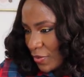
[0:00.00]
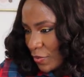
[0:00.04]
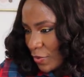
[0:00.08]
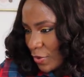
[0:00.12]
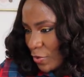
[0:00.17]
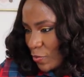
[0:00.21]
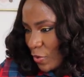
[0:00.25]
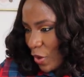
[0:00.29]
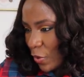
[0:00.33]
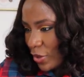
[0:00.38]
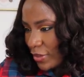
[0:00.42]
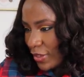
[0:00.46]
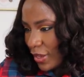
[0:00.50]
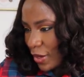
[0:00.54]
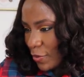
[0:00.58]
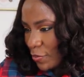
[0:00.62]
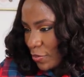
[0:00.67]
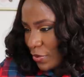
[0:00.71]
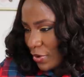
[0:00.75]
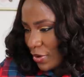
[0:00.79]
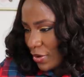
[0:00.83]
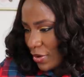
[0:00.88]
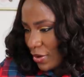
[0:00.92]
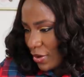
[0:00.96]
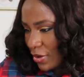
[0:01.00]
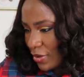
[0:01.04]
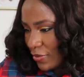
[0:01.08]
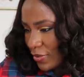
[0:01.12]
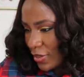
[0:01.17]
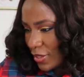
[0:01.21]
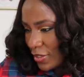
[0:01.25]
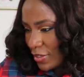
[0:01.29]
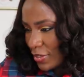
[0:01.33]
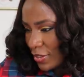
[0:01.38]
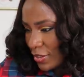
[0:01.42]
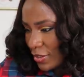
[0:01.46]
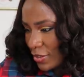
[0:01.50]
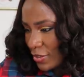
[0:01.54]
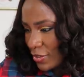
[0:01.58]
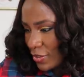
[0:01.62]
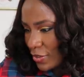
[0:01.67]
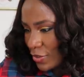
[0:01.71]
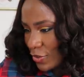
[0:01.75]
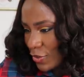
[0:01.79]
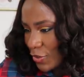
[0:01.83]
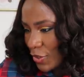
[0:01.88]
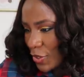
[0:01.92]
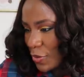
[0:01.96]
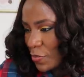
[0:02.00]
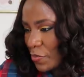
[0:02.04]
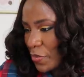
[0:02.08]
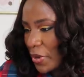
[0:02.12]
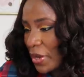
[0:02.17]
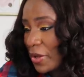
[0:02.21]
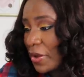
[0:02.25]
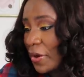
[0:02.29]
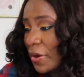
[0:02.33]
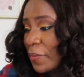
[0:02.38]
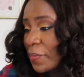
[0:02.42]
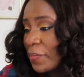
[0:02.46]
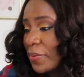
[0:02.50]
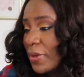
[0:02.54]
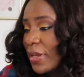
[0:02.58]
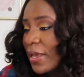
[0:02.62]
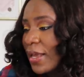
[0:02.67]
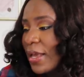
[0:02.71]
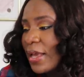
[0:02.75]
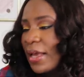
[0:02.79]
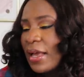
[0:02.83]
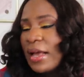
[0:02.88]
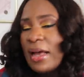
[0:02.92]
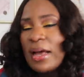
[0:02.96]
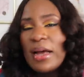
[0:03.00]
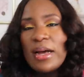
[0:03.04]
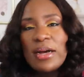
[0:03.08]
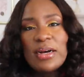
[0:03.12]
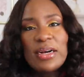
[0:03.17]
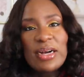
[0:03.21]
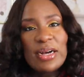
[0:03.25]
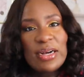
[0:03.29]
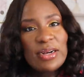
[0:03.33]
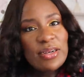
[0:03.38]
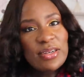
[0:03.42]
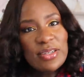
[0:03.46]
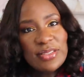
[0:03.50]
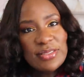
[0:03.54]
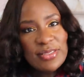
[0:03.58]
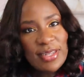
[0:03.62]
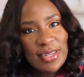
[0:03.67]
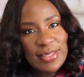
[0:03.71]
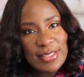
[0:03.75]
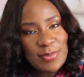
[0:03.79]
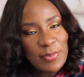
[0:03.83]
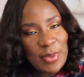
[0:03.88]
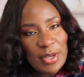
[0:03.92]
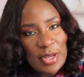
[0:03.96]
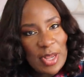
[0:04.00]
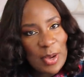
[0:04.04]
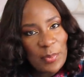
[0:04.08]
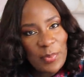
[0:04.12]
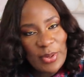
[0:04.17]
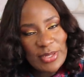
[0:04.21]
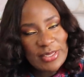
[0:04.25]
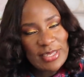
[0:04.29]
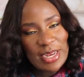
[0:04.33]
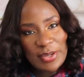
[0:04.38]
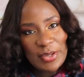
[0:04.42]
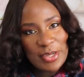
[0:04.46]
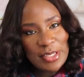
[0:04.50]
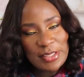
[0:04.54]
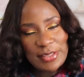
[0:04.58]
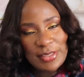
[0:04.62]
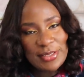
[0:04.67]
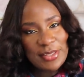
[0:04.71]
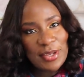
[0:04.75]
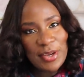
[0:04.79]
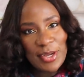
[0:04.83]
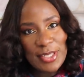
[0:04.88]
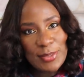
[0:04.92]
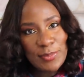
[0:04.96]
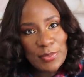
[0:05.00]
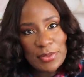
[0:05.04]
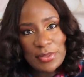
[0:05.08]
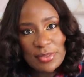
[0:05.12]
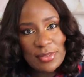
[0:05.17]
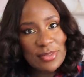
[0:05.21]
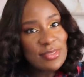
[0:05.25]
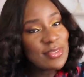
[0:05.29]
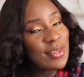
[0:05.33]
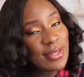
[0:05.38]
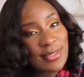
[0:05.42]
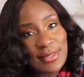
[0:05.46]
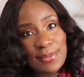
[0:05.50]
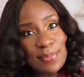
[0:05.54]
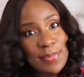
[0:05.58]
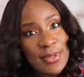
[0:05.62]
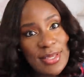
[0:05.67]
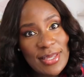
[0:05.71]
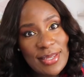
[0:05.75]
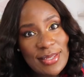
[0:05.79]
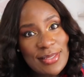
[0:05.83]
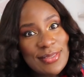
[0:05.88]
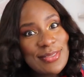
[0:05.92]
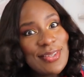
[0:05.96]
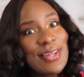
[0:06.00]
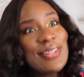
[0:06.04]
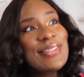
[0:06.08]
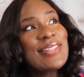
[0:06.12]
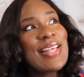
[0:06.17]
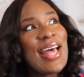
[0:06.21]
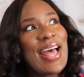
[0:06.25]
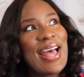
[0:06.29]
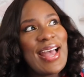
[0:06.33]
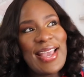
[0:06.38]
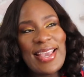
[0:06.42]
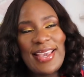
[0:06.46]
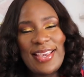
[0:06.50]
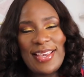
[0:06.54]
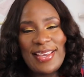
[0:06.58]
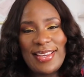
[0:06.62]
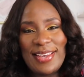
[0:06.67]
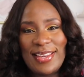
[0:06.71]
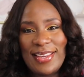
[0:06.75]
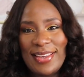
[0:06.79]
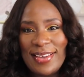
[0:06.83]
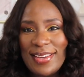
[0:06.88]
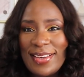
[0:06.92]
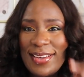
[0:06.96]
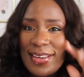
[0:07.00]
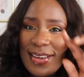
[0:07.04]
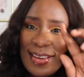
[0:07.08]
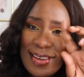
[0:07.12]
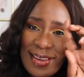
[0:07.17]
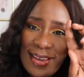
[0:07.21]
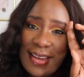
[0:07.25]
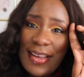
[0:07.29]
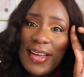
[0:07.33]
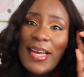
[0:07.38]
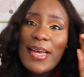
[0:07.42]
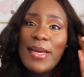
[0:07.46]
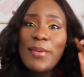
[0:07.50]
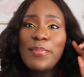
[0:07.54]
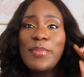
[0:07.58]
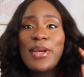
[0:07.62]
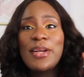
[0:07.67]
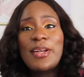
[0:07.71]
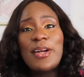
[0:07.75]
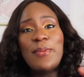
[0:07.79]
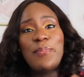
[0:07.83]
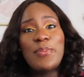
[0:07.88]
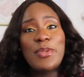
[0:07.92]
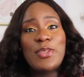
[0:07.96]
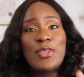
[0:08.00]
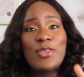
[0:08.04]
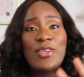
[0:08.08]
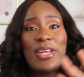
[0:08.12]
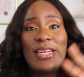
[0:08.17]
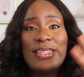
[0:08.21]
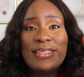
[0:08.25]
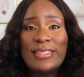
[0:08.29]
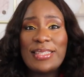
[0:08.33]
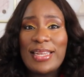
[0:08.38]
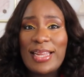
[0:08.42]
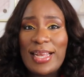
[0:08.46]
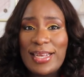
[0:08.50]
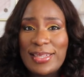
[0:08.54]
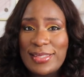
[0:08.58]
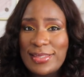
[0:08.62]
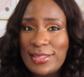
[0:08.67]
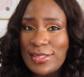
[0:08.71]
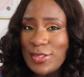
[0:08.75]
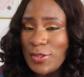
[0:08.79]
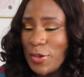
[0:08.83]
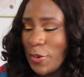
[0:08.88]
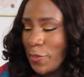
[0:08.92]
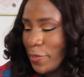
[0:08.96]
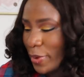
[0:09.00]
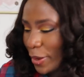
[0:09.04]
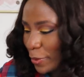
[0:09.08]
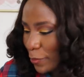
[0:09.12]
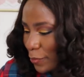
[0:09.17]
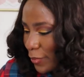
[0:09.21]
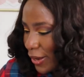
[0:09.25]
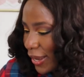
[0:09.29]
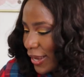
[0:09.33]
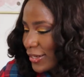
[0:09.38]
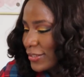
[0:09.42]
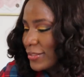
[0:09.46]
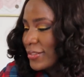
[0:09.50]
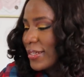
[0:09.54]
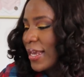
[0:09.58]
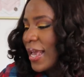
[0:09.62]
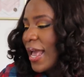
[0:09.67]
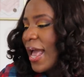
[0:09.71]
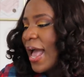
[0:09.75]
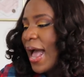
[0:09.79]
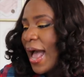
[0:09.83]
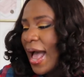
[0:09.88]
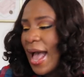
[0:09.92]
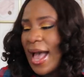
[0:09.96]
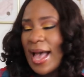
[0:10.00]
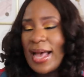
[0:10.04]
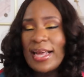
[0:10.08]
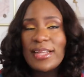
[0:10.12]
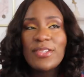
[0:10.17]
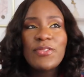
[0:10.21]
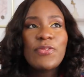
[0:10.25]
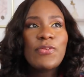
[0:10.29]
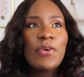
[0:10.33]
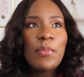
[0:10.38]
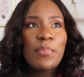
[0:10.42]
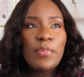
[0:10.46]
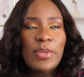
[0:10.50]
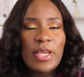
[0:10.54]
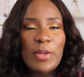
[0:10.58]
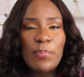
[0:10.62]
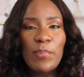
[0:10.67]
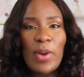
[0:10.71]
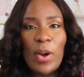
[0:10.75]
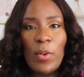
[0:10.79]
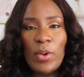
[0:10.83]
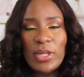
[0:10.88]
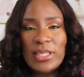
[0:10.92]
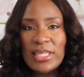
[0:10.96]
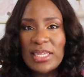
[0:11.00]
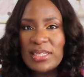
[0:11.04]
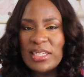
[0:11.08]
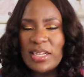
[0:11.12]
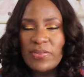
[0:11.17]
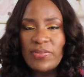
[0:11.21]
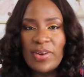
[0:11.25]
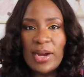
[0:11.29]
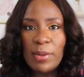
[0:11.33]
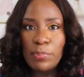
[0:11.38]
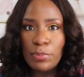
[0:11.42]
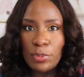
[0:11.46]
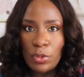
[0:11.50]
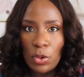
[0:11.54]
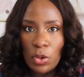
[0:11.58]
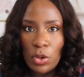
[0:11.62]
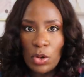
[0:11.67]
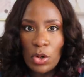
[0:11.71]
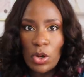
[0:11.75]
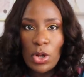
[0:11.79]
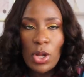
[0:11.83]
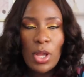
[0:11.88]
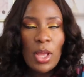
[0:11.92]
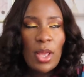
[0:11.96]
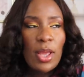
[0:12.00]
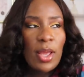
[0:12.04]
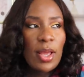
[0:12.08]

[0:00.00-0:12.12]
With my water broken, obviously. Doing makeup. Who does makeup when they are going to the hospital? Not me, not I. Makeup is usually the last thing on my mind. And for me, my water never broke.